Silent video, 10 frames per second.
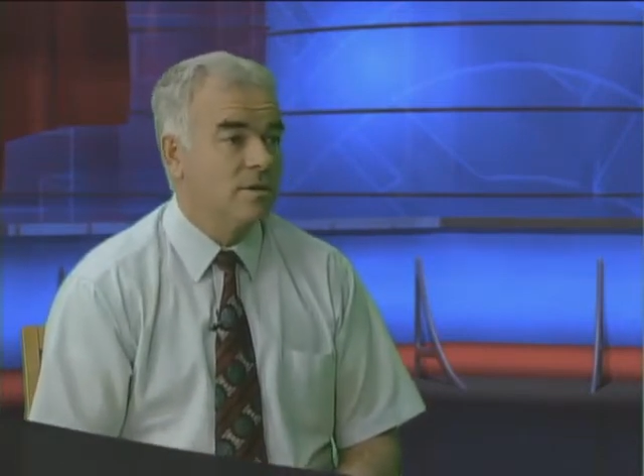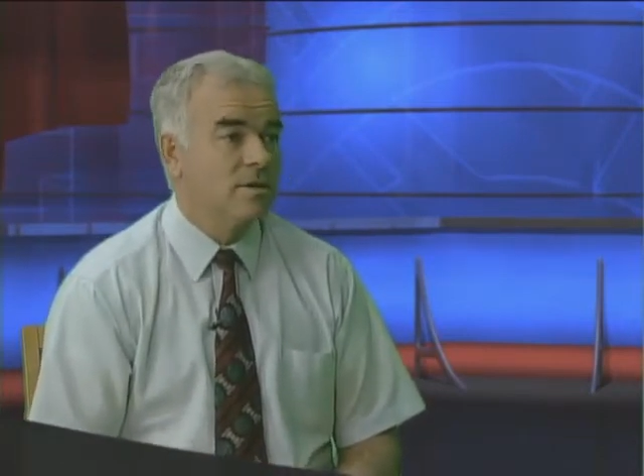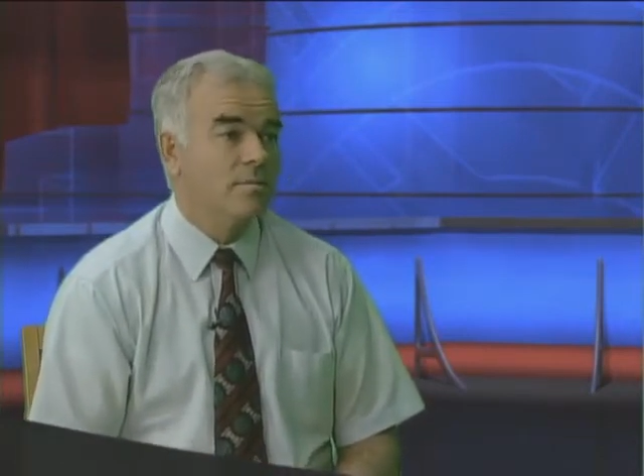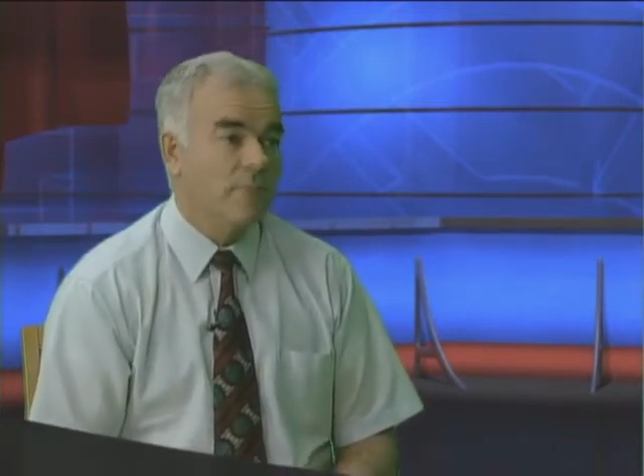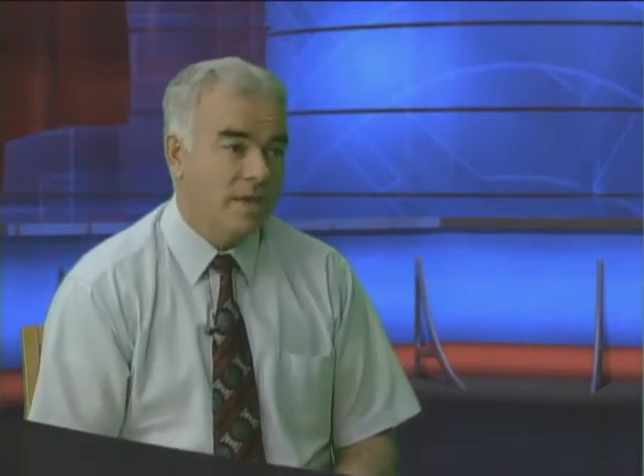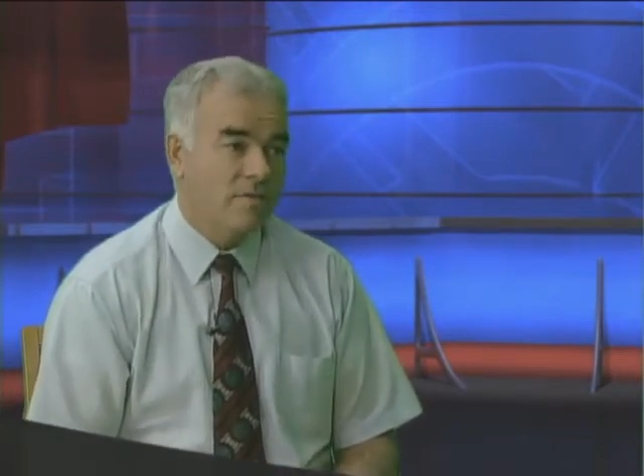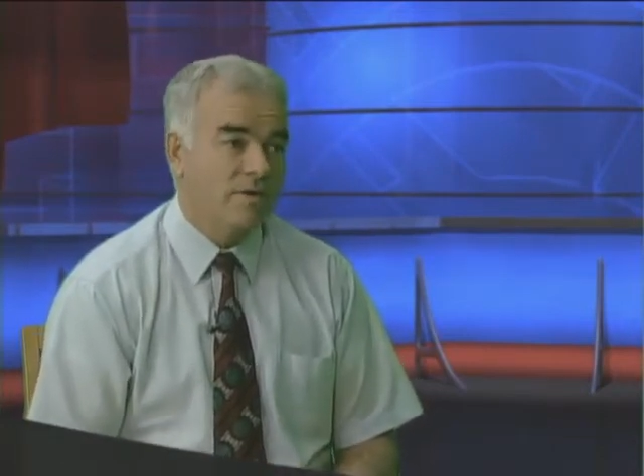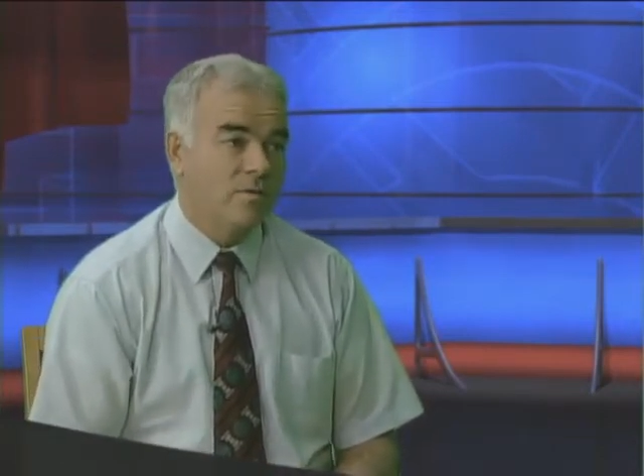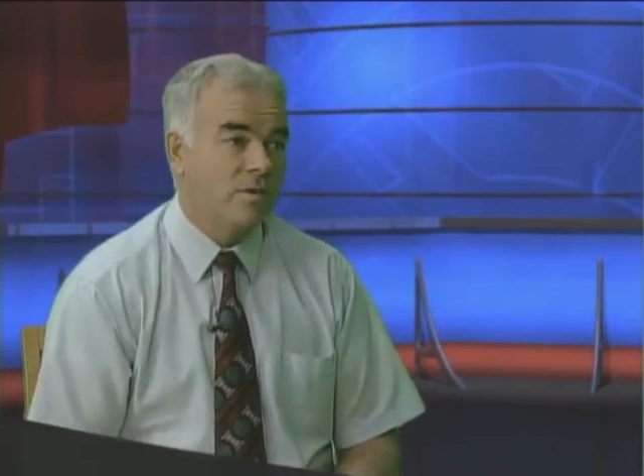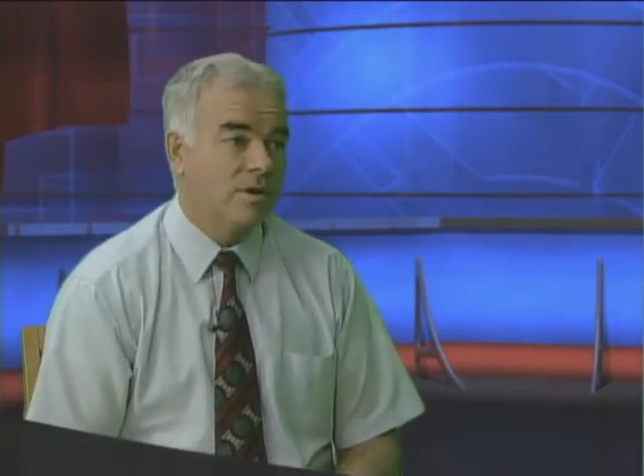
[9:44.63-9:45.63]
The main
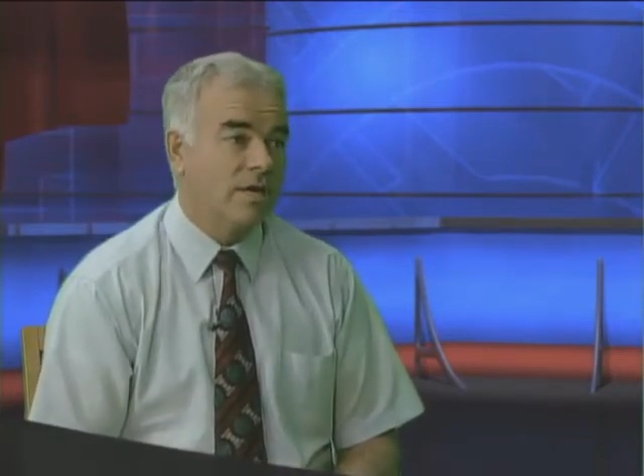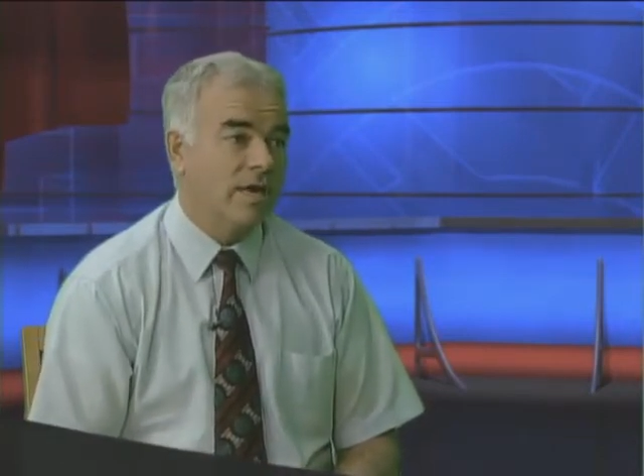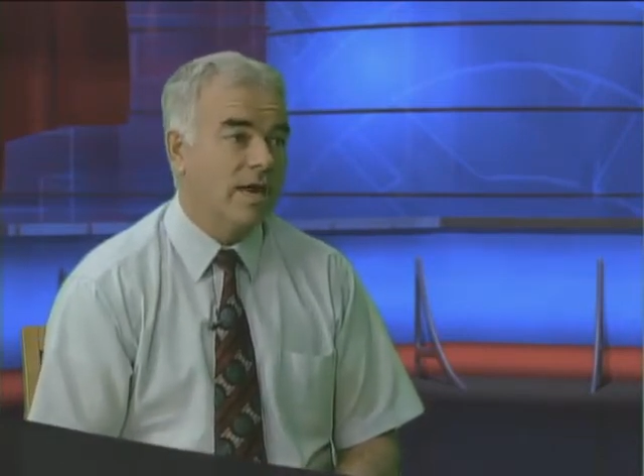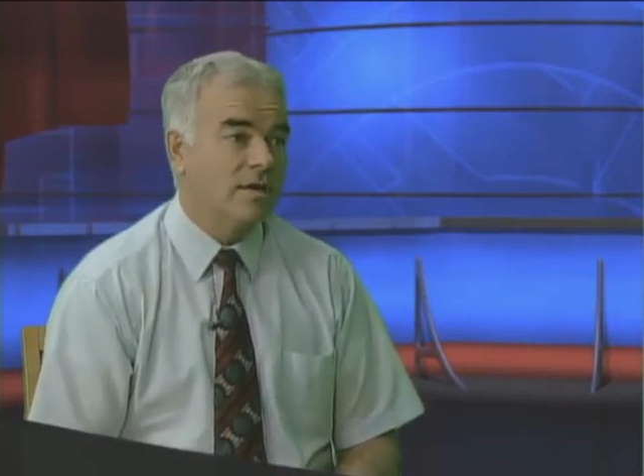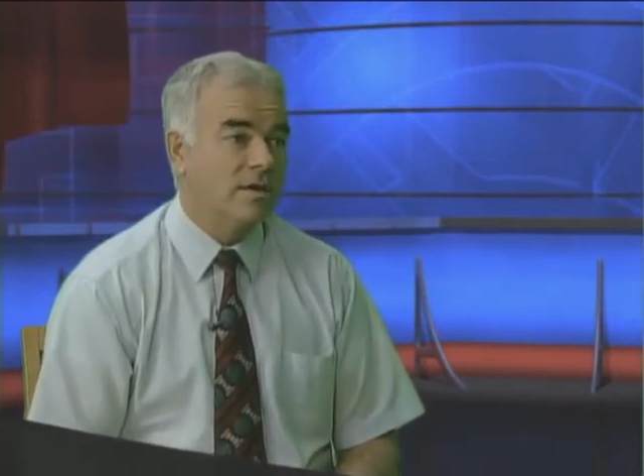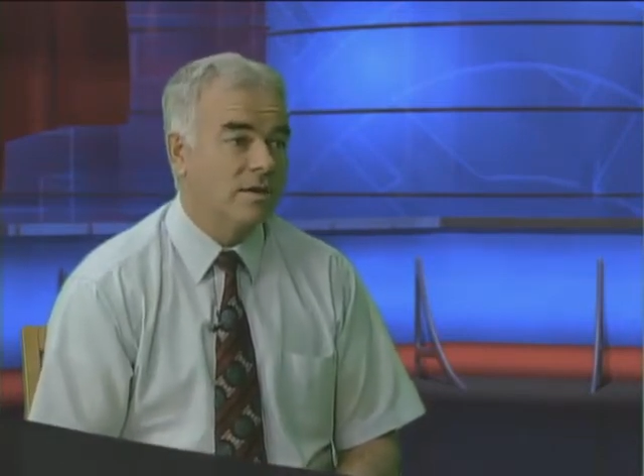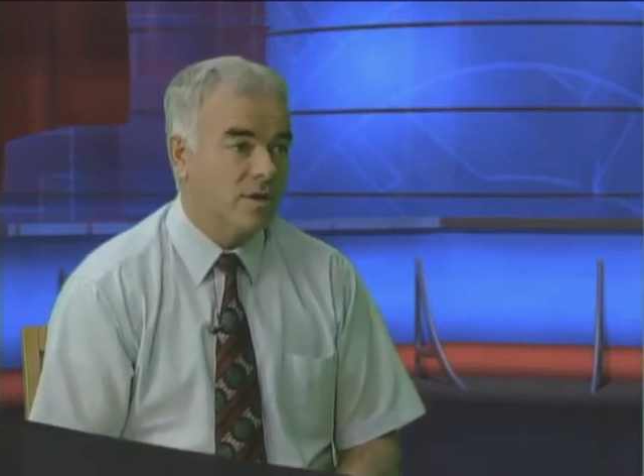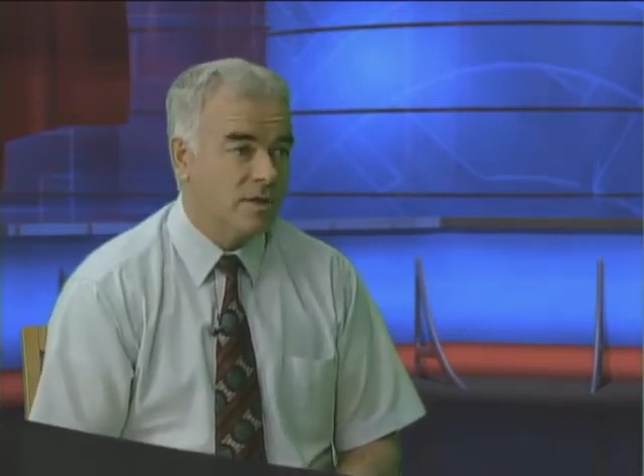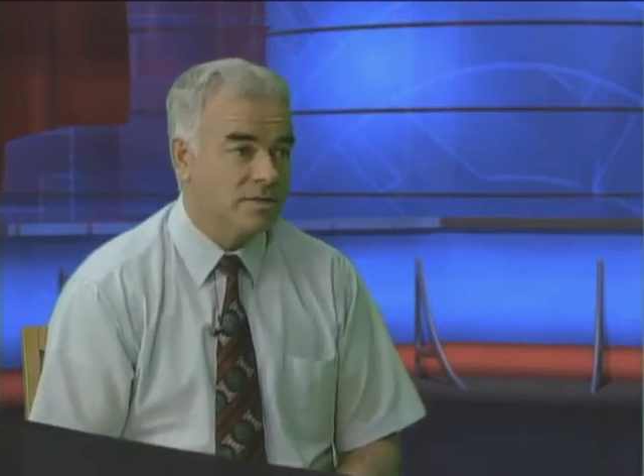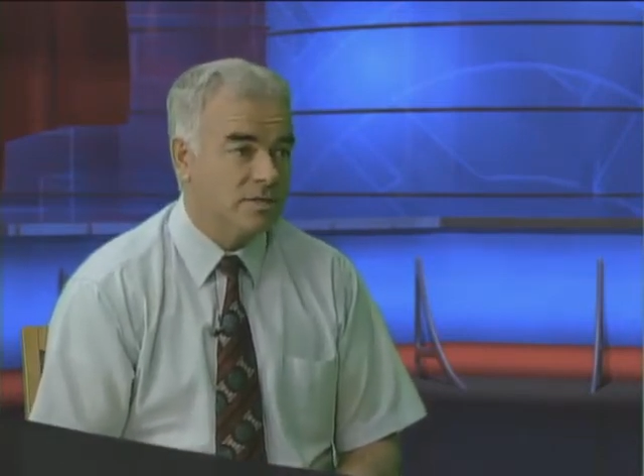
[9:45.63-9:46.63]
thing we're looking at in
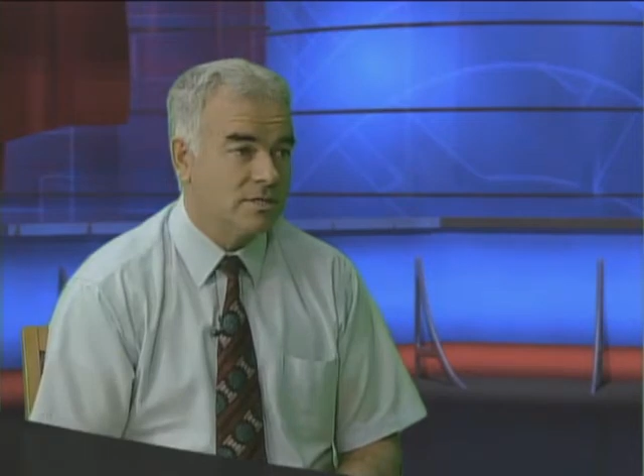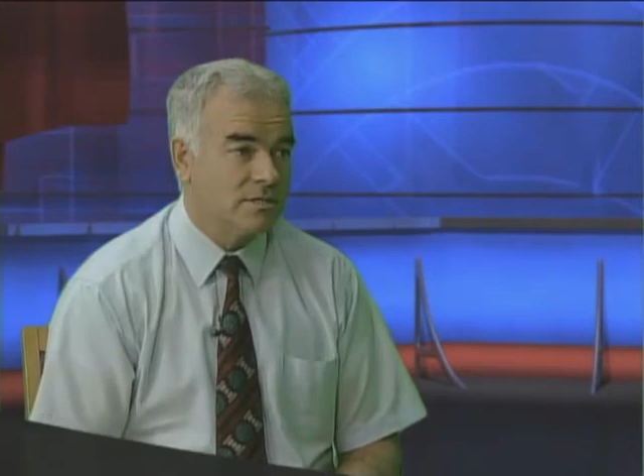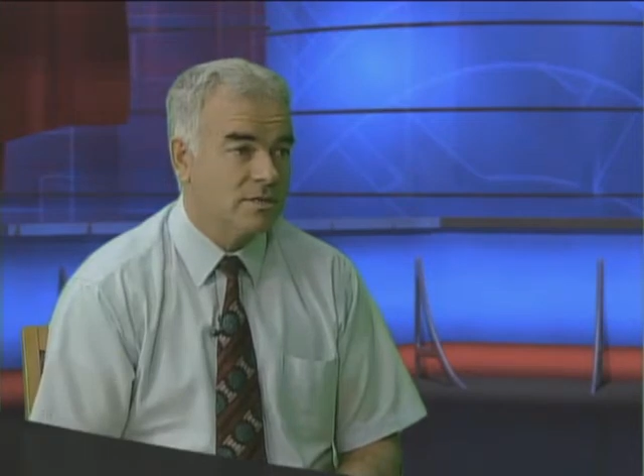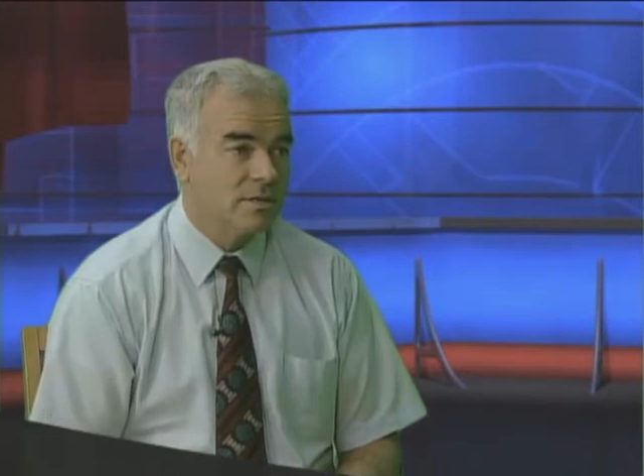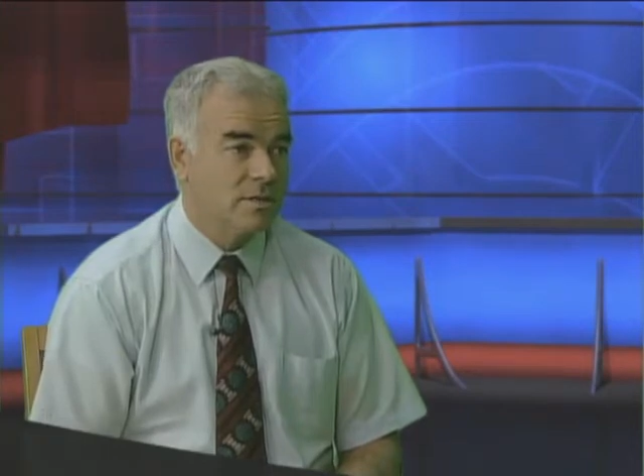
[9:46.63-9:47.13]
adults is